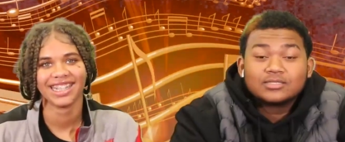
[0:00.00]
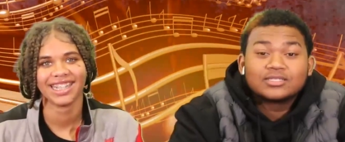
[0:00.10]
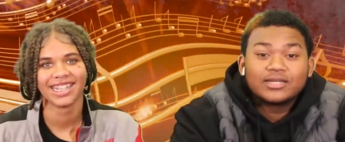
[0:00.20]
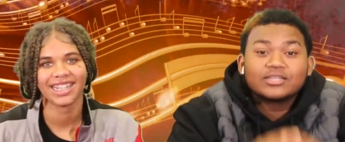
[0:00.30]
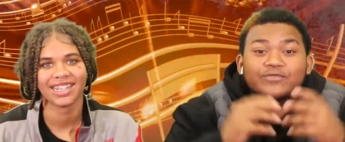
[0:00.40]

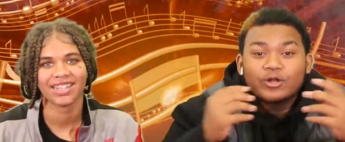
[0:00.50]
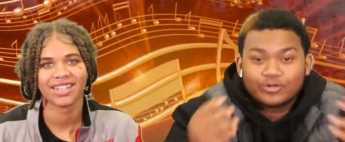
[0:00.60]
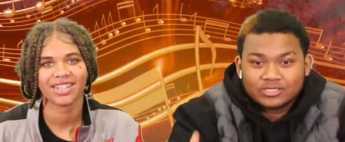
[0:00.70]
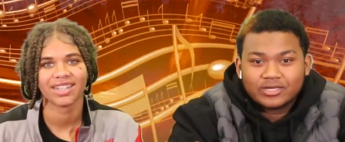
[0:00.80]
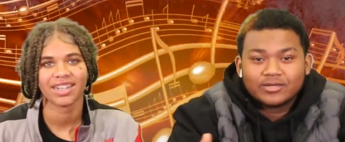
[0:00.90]
Speaker 1: Today is
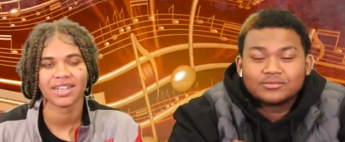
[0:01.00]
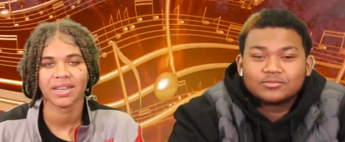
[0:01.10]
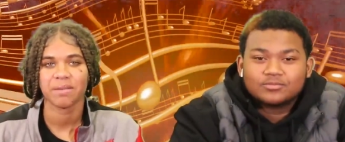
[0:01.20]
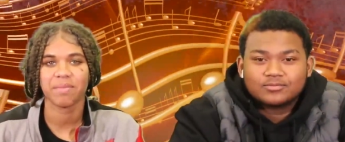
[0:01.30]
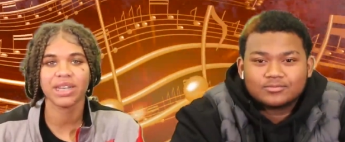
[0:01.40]
Veterans Day.
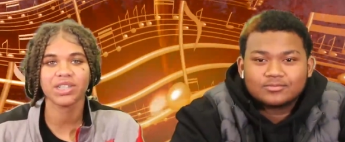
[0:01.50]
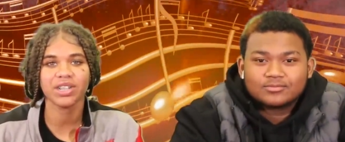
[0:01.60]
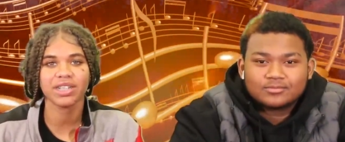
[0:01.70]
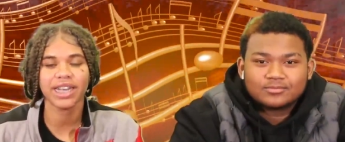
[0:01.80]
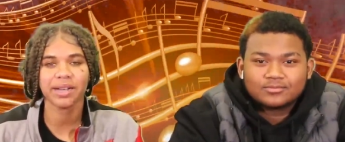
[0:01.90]
Speaker 2: Make
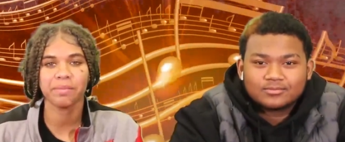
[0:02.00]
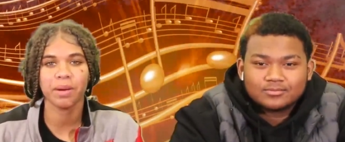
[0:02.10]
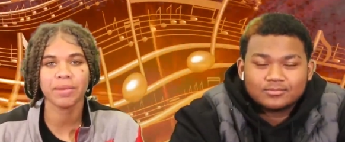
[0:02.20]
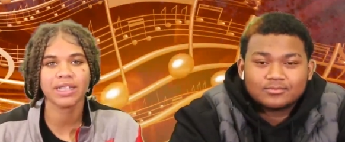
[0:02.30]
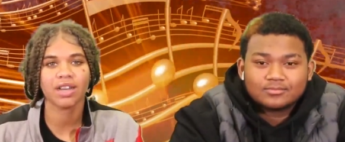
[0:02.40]
sure to take a
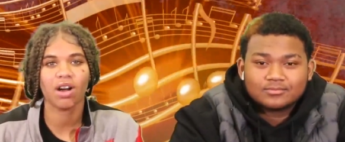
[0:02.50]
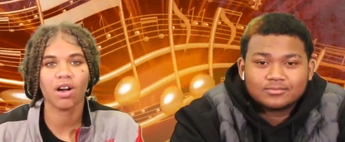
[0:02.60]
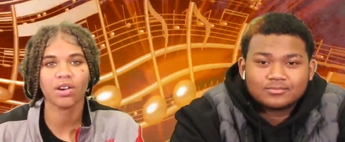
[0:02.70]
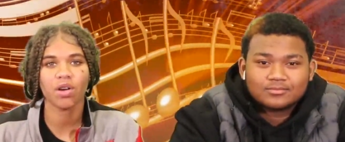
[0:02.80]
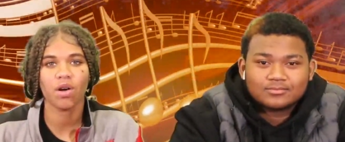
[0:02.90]
moment to
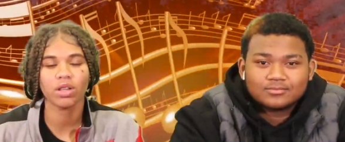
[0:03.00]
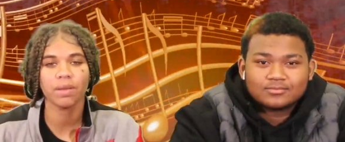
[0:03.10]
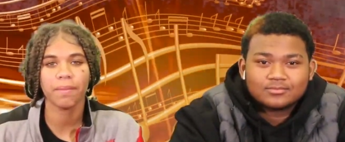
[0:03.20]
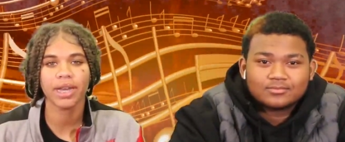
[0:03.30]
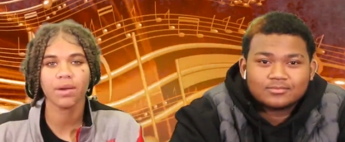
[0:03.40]
honor all
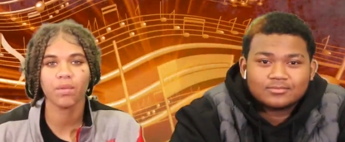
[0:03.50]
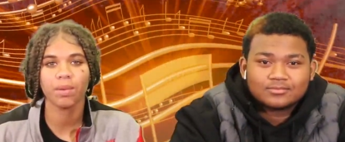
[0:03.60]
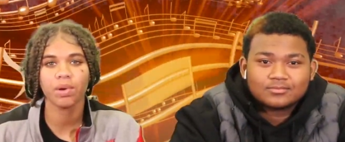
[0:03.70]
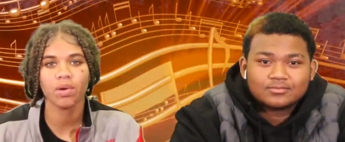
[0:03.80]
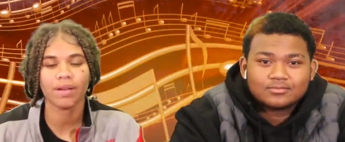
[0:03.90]
the men and
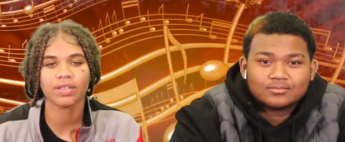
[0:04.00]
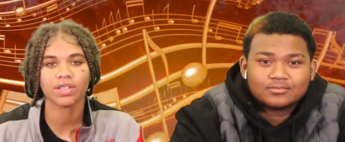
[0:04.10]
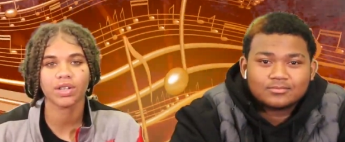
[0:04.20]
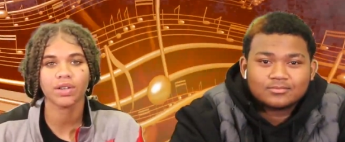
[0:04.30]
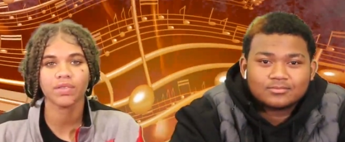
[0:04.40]
women who have
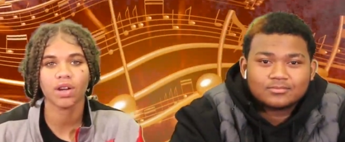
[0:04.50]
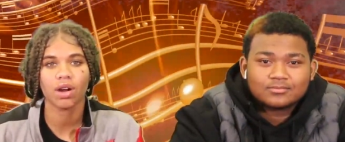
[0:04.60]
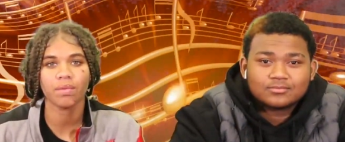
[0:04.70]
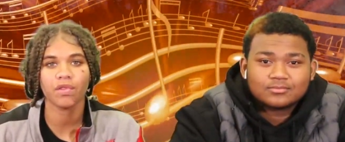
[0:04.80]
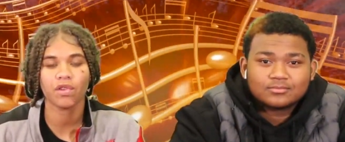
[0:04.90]
served
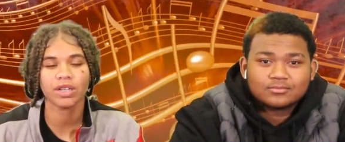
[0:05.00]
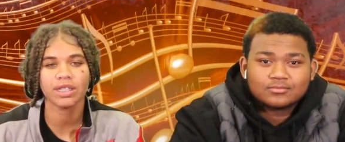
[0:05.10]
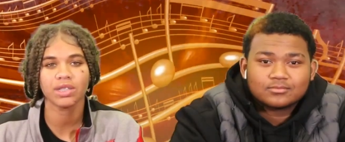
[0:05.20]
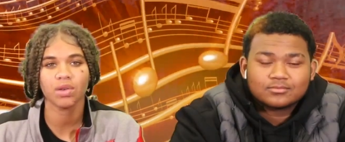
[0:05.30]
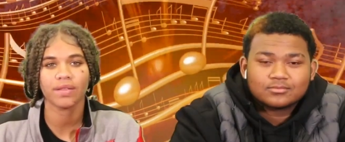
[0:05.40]
armed
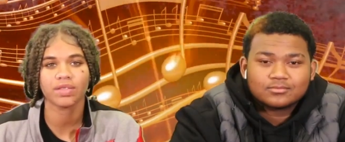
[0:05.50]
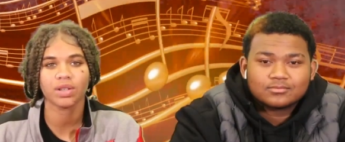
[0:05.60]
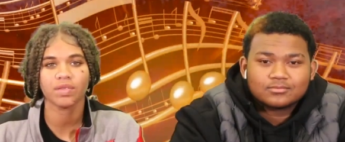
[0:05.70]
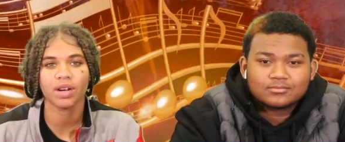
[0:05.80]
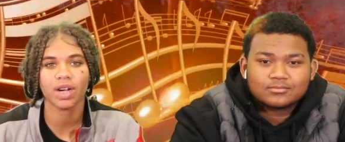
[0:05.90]
forces and who have
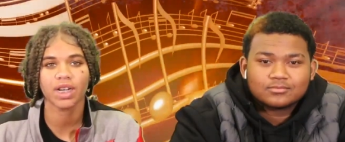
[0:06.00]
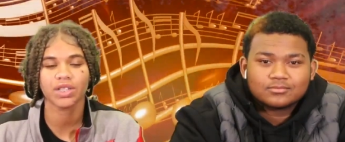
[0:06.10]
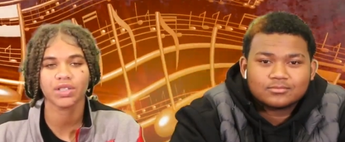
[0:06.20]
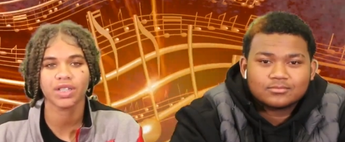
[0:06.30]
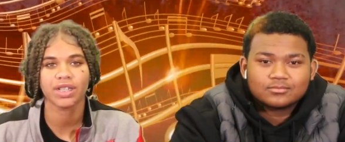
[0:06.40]
served our
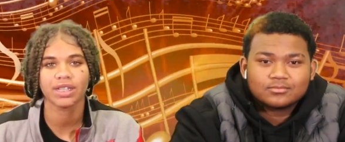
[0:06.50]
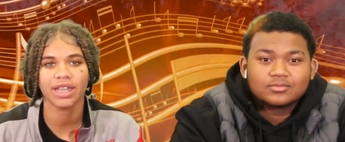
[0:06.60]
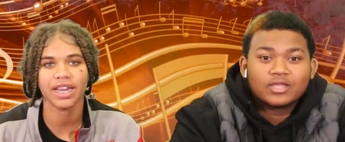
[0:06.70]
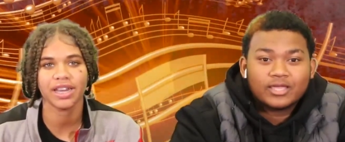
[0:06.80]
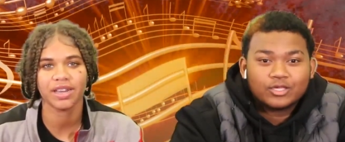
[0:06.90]
country.
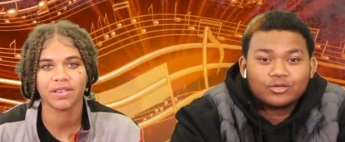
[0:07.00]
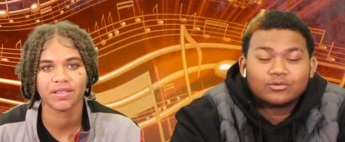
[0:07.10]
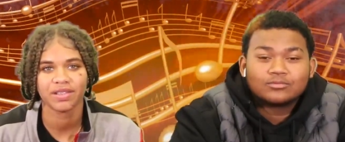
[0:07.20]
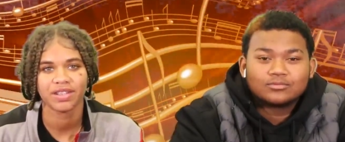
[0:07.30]
Thank, Thank you. you.